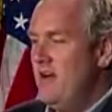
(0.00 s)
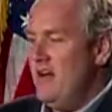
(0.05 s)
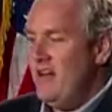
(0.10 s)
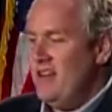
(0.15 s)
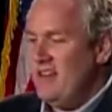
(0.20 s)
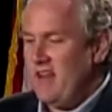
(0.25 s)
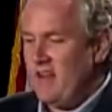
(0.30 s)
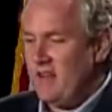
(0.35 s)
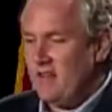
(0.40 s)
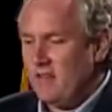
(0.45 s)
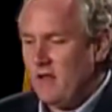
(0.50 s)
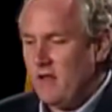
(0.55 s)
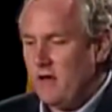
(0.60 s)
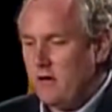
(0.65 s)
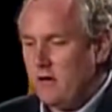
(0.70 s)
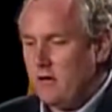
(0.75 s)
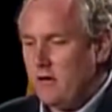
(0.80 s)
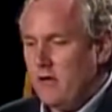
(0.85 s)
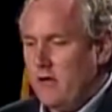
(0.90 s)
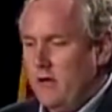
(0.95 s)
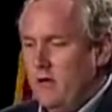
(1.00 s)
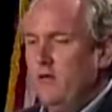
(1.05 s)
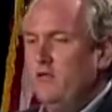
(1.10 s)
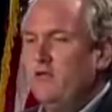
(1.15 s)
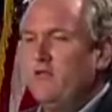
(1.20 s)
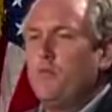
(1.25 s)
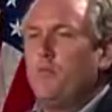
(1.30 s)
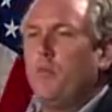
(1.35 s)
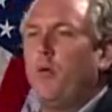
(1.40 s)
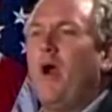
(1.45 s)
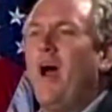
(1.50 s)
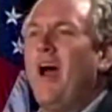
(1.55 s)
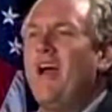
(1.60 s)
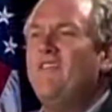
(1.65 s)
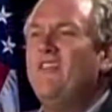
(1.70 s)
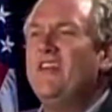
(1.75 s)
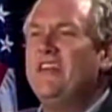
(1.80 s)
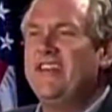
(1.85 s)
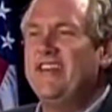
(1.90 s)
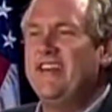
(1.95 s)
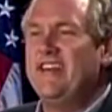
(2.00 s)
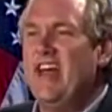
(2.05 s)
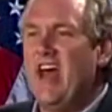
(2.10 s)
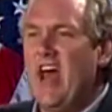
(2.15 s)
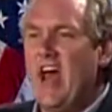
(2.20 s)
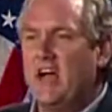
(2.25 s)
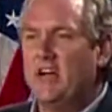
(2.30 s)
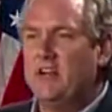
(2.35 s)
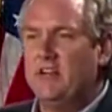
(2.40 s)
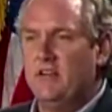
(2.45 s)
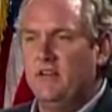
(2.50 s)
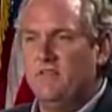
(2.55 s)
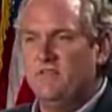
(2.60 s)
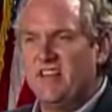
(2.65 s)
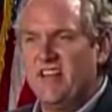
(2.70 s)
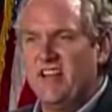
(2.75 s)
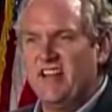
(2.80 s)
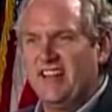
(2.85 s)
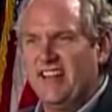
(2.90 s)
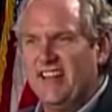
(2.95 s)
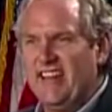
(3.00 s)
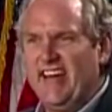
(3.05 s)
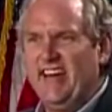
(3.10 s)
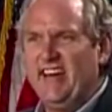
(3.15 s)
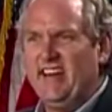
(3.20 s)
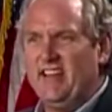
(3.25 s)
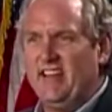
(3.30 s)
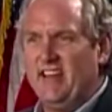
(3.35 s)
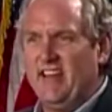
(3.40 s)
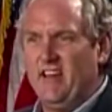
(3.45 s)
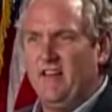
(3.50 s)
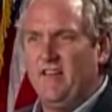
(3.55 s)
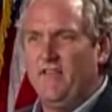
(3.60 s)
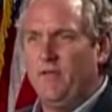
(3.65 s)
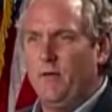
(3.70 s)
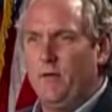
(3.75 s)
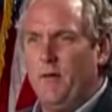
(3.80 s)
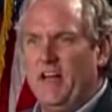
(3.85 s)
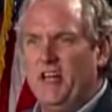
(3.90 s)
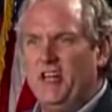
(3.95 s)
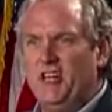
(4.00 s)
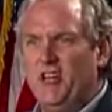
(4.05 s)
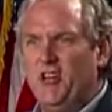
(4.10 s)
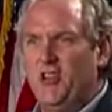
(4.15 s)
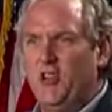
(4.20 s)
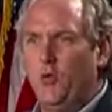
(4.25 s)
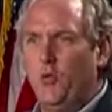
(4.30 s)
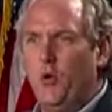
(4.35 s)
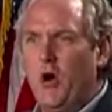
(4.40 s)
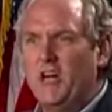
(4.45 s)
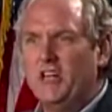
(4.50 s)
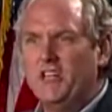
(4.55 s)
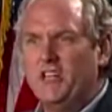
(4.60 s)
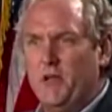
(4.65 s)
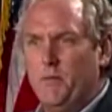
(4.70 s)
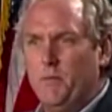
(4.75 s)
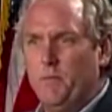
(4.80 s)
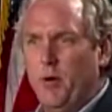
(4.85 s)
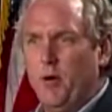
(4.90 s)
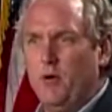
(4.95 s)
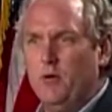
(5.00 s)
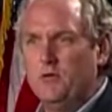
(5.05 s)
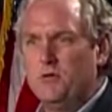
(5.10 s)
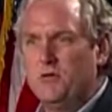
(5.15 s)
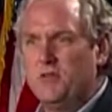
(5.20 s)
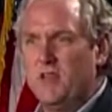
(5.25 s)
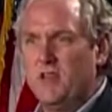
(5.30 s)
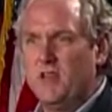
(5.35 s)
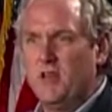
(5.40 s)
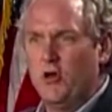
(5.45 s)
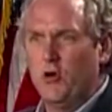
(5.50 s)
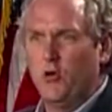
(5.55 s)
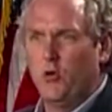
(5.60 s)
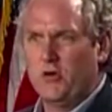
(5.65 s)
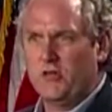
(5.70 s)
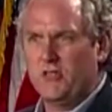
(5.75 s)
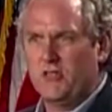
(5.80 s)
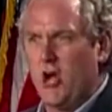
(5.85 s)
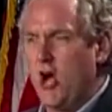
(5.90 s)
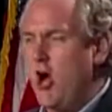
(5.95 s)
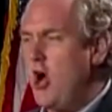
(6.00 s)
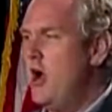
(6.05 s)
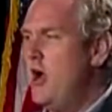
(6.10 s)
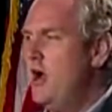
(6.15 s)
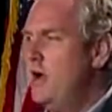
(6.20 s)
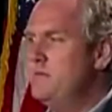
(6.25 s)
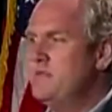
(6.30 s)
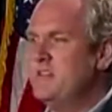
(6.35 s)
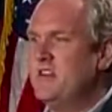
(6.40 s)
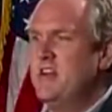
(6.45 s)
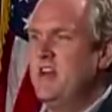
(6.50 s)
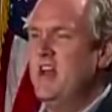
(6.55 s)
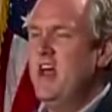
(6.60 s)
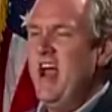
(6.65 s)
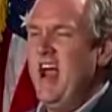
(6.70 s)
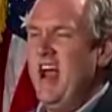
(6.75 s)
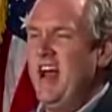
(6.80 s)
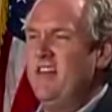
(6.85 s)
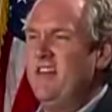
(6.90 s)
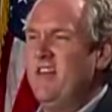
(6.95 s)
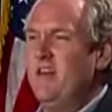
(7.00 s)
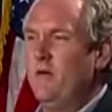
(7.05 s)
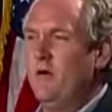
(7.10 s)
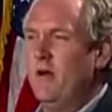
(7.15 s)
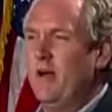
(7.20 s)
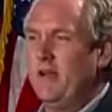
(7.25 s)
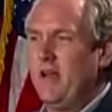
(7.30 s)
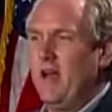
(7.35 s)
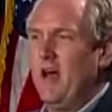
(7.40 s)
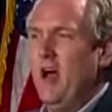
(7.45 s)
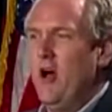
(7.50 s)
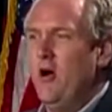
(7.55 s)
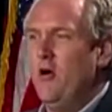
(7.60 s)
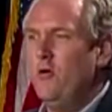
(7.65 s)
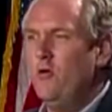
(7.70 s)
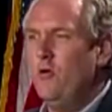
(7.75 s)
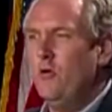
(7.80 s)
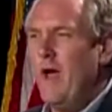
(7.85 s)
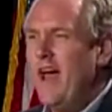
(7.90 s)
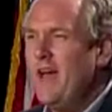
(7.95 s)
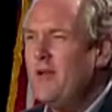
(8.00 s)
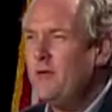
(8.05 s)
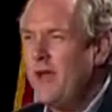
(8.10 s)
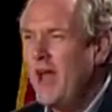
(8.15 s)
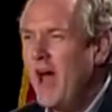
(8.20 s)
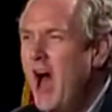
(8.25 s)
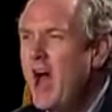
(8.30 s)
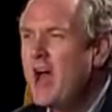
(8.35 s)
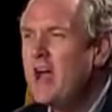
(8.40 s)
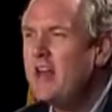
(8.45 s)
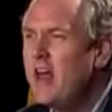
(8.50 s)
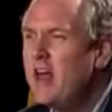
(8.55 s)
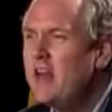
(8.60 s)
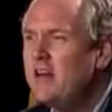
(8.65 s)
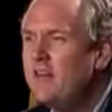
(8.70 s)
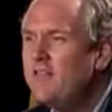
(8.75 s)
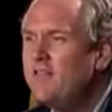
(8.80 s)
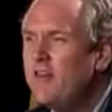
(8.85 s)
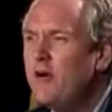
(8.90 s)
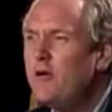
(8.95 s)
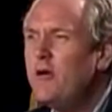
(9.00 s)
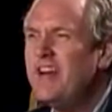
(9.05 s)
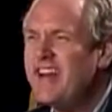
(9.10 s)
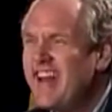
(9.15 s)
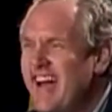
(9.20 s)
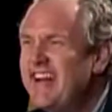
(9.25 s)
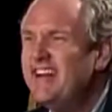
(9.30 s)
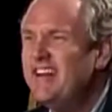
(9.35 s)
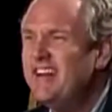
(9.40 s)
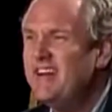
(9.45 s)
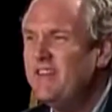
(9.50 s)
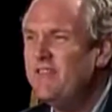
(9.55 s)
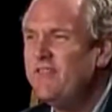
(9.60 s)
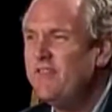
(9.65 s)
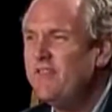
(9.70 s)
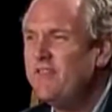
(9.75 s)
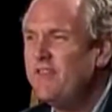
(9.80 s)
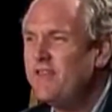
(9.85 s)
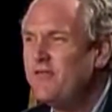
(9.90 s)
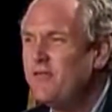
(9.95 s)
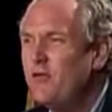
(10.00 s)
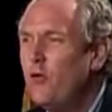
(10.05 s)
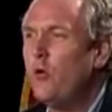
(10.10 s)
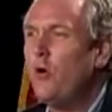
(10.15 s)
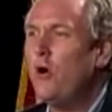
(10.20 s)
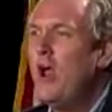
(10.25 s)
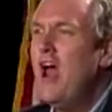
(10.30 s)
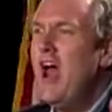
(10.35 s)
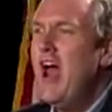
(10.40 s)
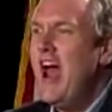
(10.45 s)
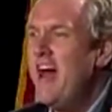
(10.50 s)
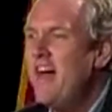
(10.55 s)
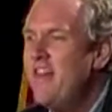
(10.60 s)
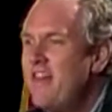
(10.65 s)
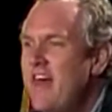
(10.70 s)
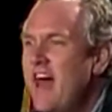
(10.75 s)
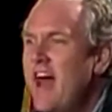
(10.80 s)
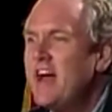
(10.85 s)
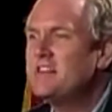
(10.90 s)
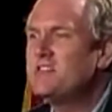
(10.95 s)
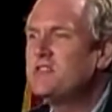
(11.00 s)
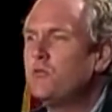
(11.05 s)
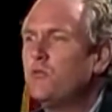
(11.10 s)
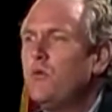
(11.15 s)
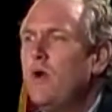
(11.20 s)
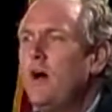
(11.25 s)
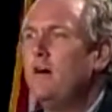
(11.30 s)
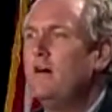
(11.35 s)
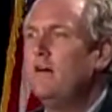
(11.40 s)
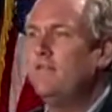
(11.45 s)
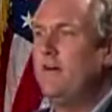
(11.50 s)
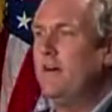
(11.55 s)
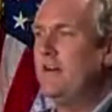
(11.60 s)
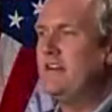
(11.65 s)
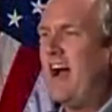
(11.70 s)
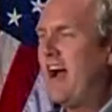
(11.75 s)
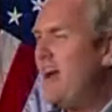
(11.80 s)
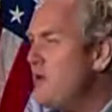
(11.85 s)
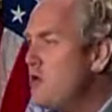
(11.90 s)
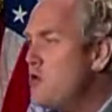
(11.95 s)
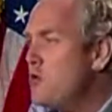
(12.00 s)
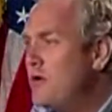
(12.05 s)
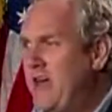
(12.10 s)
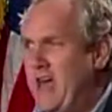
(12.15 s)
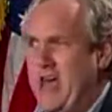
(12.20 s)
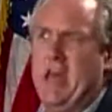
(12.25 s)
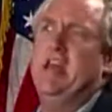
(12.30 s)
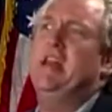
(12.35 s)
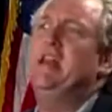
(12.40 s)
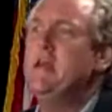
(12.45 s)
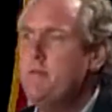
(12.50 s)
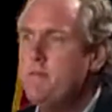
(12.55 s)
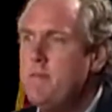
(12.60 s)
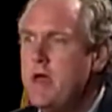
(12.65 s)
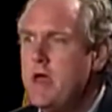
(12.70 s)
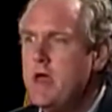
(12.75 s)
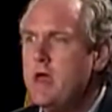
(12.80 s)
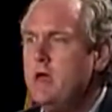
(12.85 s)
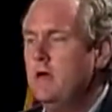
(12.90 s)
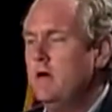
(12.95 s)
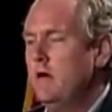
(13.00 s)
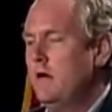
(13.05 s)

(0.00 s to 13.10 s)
they literally used private detectives and leaked the information to the Washington Post and the New York Times, and they were like, oh, Henry Hyatt had an affair in 1954, and that's relevant. Are you kidding me?